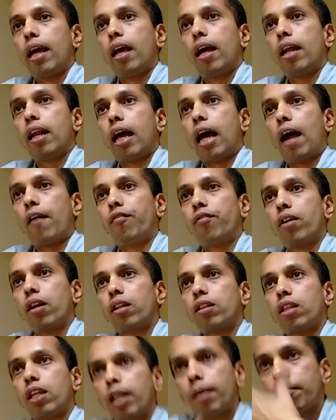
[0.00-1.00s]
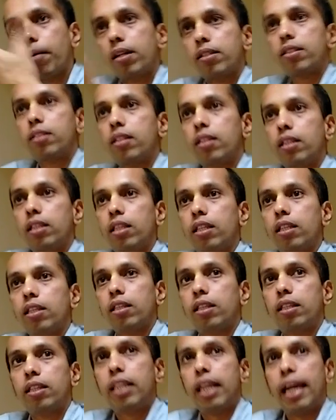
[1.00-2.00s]
And after 3 months,
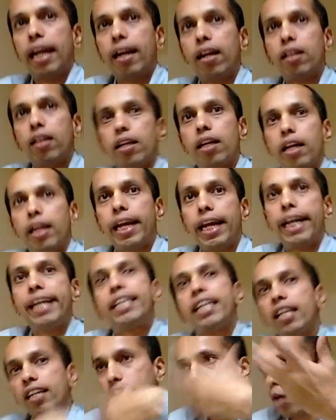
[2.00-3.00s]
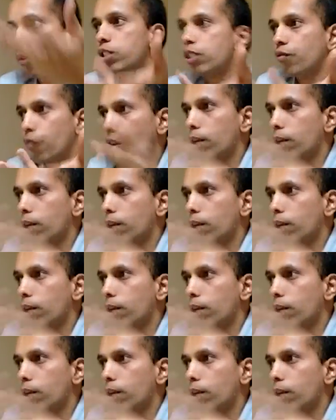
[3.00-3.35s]
they had 18 cows,